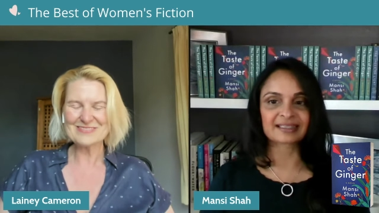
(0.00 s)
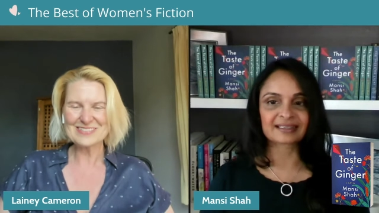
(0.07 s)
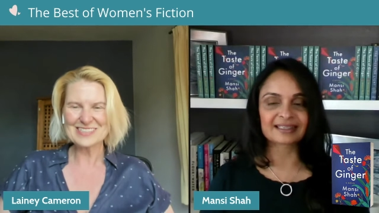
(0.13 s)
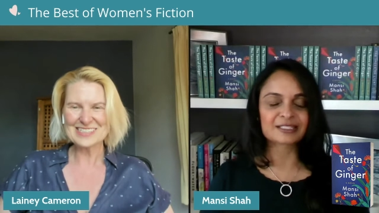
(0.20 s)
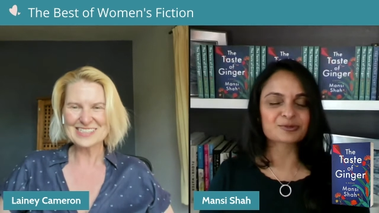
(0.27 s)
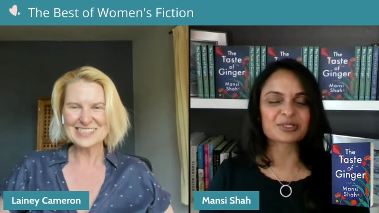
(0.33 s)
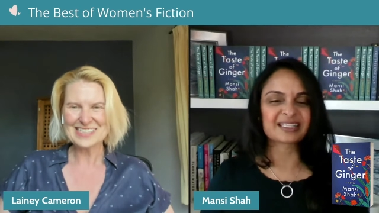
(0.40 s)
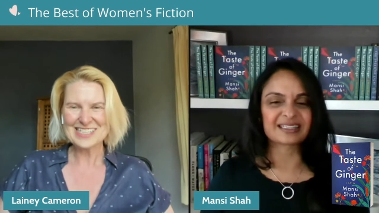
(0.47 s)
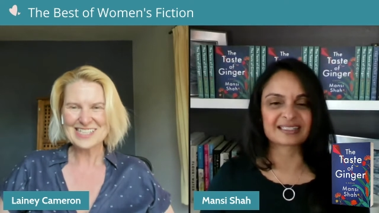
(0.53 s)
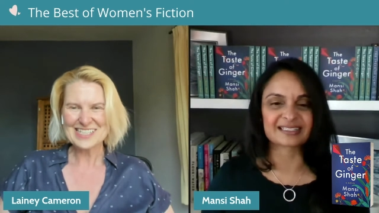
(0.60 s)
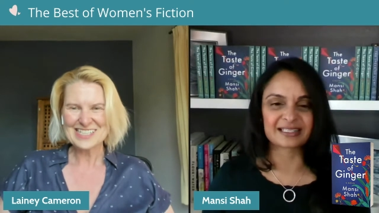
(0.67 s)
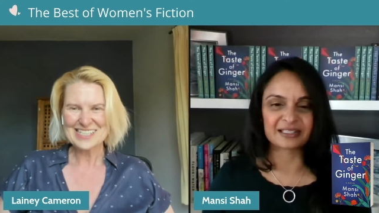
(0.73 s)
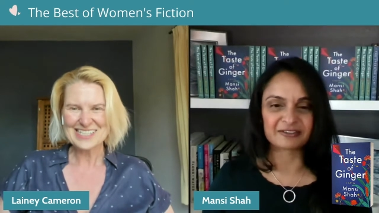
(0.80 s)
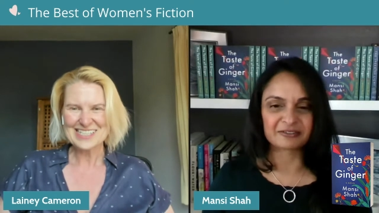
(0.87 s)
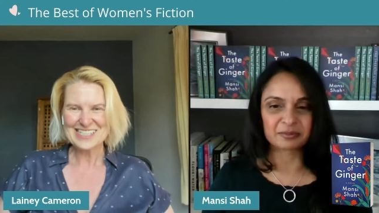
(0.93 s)
Speaker 1: that's one of the things I
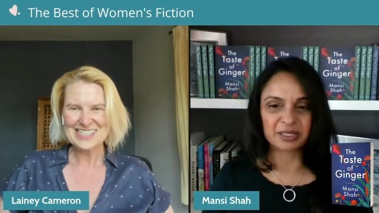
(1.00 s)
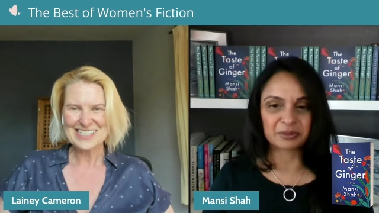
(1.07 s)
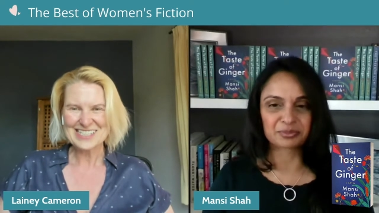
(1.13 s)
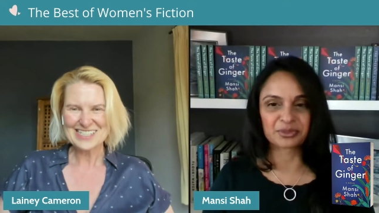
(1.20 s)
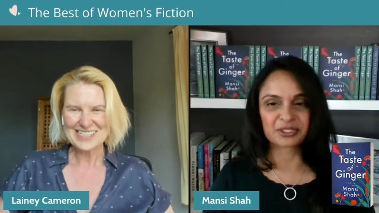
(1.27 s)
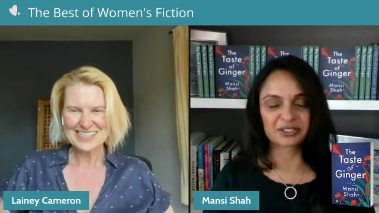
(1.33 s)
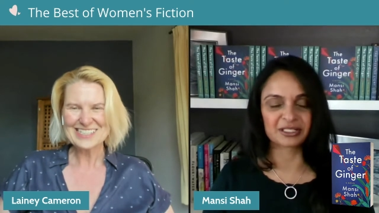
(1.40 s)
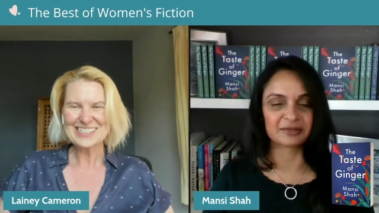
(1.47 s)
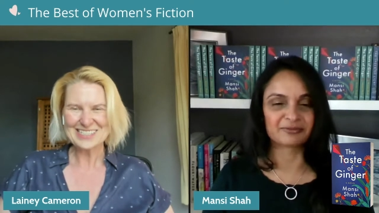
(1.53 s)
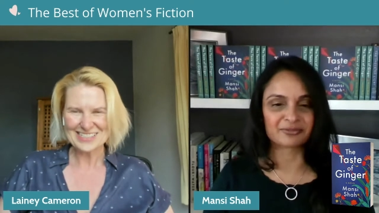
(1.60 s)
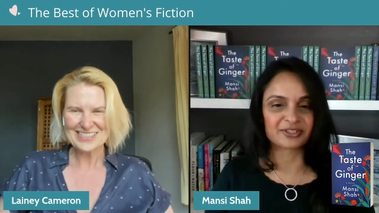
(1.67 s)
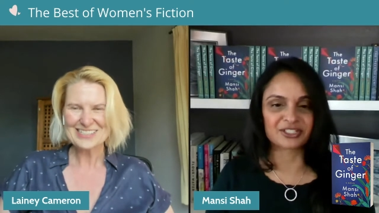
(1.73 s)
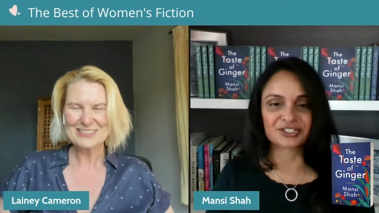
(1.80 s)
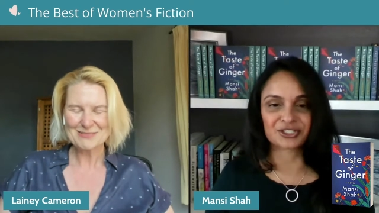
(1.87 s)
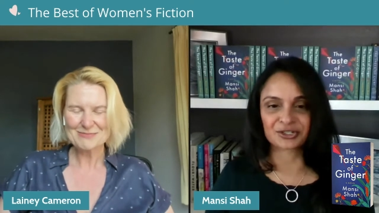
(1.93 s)
love about book club
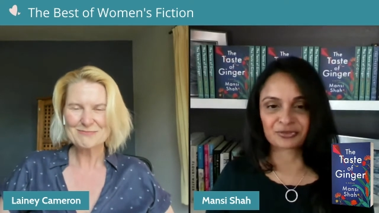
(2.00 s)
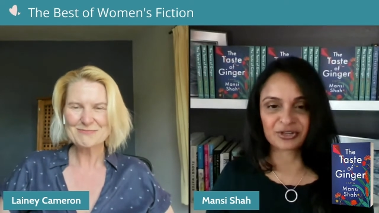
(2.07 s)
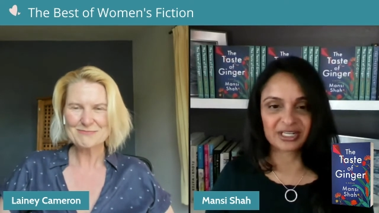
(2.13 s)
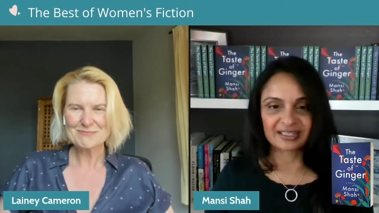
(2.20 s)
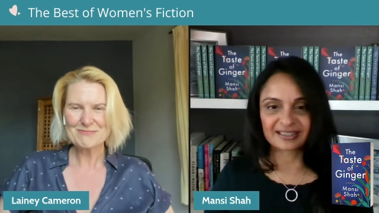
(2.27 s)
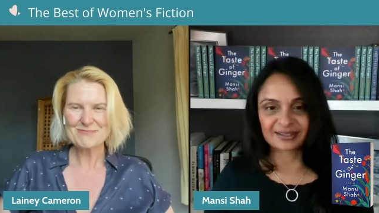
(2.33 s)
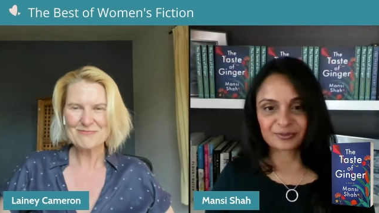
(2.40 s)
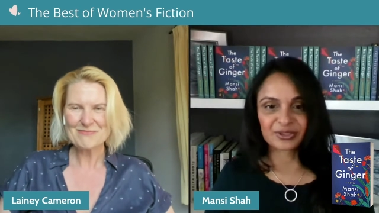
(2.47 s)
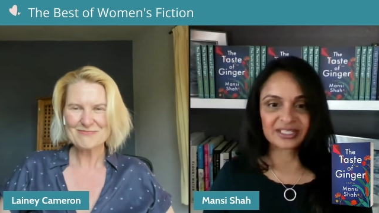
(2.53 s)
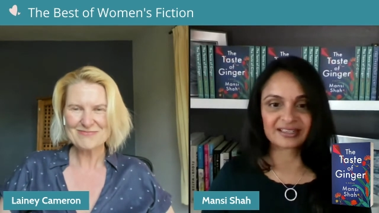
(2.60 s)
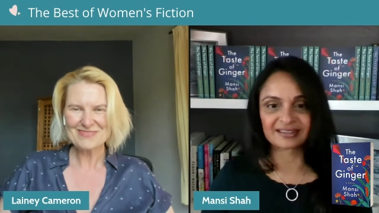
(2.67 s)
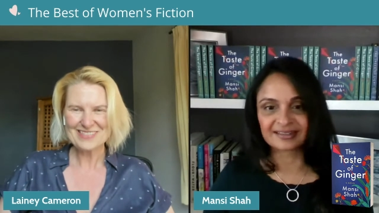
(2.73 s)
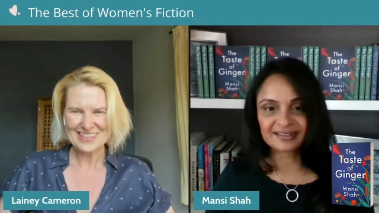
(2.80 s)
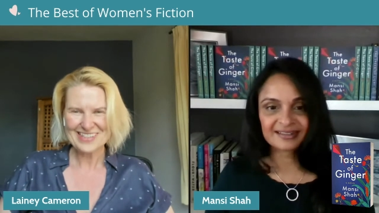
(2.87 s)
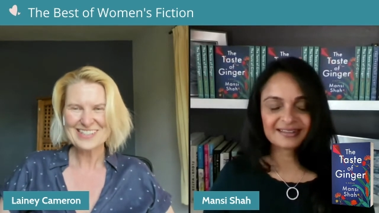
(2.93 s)
fiction, right?
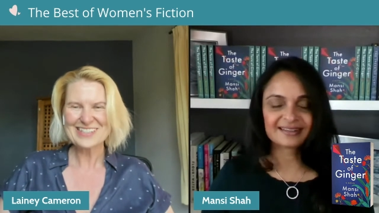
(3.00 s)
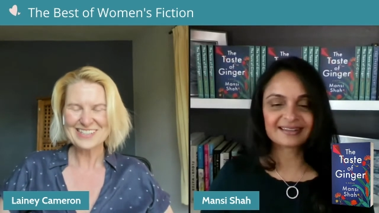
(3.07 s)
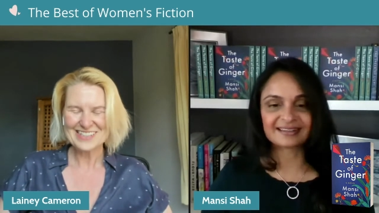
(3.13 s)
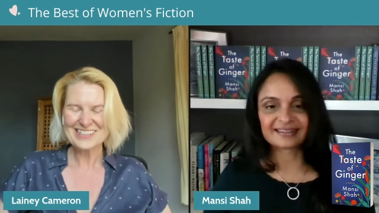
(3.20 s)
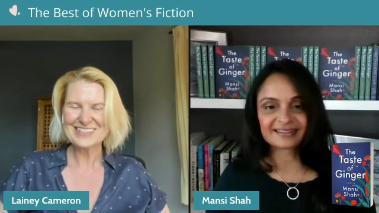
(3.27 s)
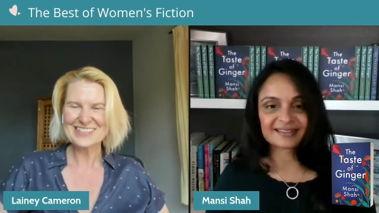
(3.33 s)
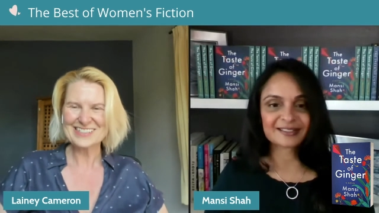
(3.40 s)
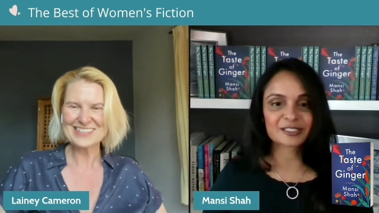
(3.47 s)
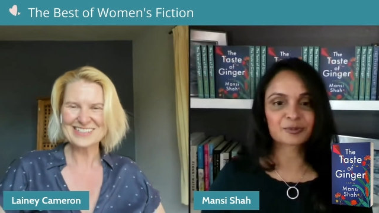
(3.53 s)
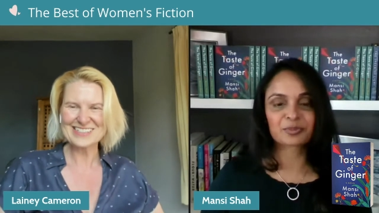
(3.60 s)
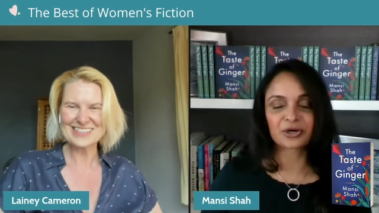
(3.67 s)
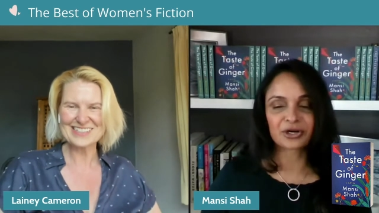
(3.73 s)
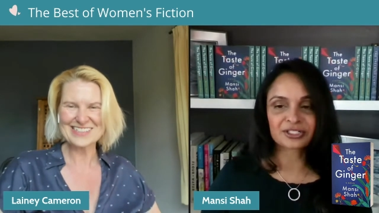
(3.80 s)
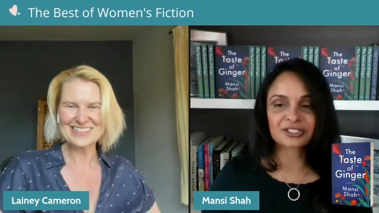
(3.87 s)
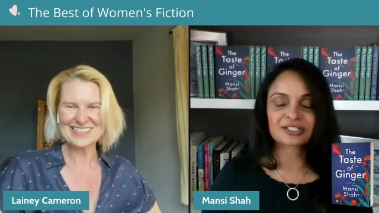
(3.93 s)
It
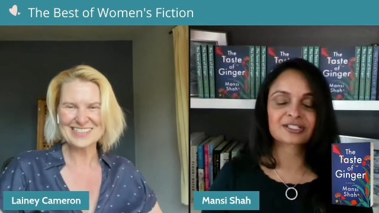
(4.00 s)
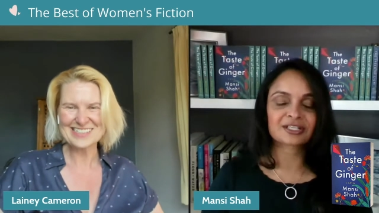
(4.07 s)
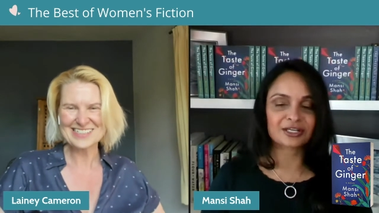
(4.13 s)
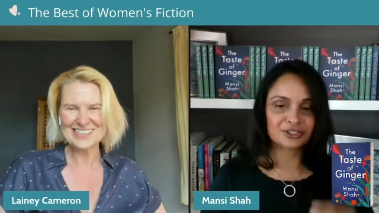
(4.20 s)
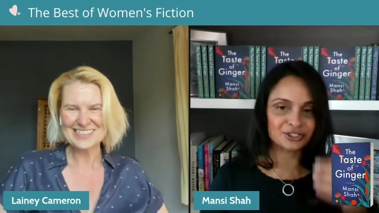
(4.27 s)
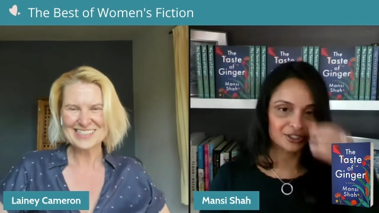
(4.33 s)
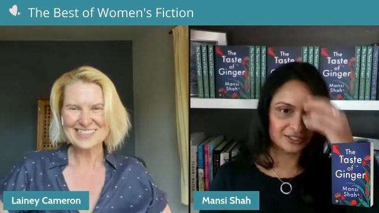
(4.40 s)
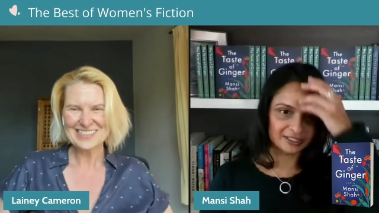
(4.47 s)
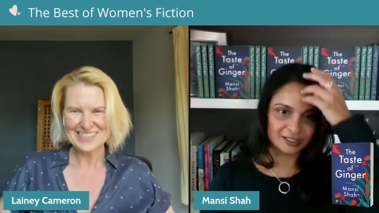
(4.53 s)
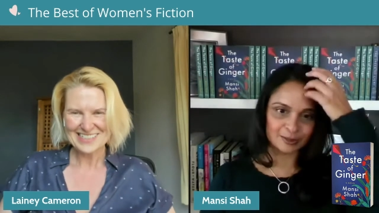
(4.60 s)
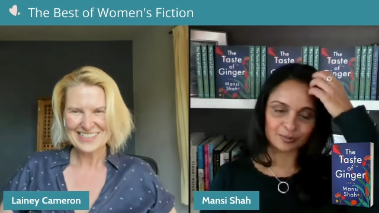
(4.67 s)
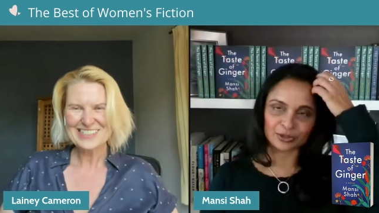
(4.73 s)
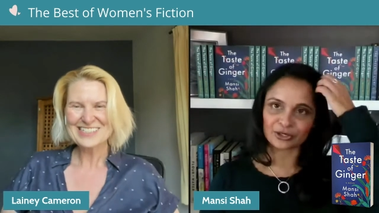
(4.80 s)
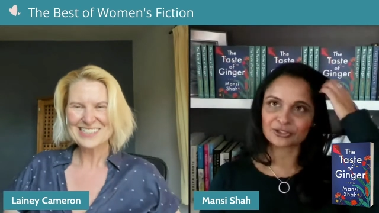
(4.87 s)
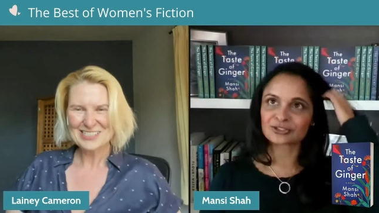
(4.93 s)
sparks discussion, it sparks